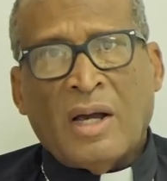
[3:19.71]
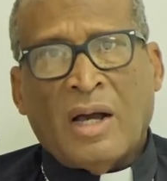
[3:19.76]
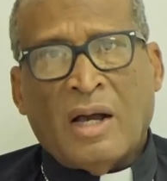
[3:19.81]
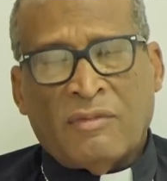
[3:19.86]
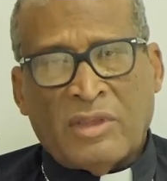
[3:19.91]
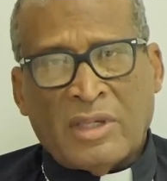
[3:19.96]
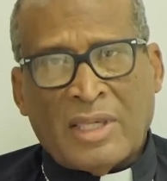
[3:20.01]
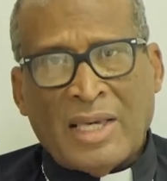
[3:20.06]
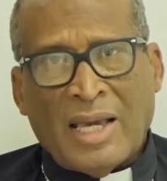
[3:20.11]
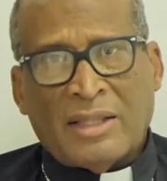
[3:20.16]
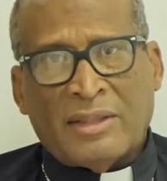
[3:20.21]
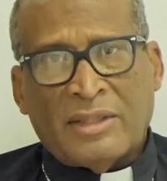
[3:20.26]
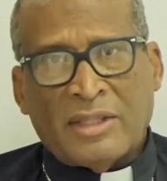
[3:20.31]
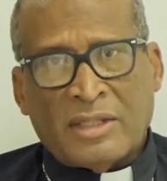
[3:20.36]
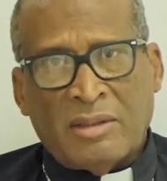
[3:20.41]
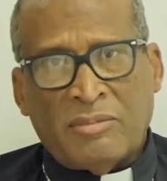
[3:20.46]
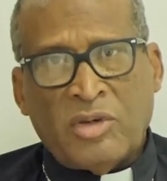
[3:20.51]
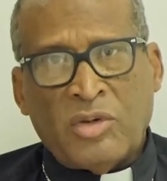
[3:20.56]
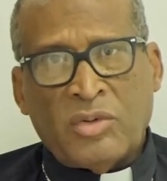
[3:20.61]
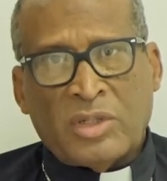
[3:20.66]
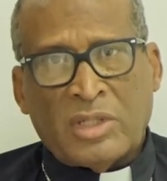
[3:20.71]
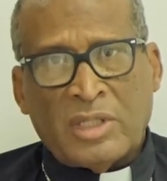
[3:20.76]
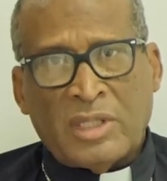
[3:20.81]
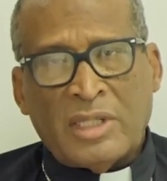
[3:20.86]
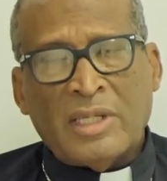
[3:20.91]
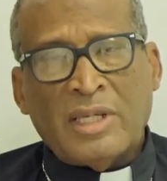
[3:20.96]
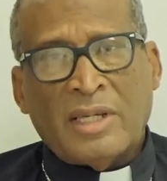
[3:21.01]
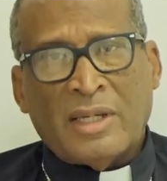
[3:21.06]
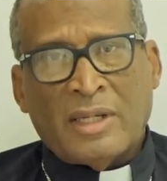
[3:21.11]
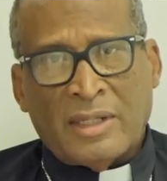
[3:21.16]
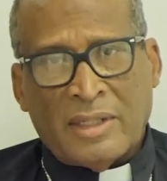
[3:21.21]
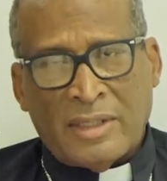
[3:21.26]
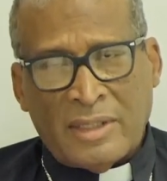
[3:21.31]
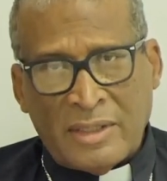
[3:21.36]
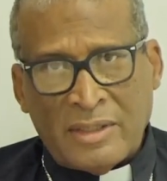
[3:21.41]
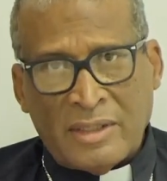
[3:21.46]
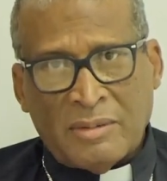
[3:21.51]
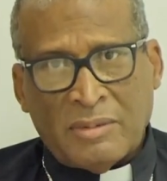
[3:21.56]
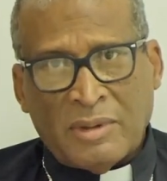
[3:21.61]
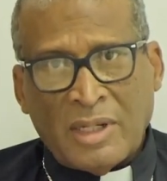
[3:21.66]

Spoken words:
of the Catholic community here in the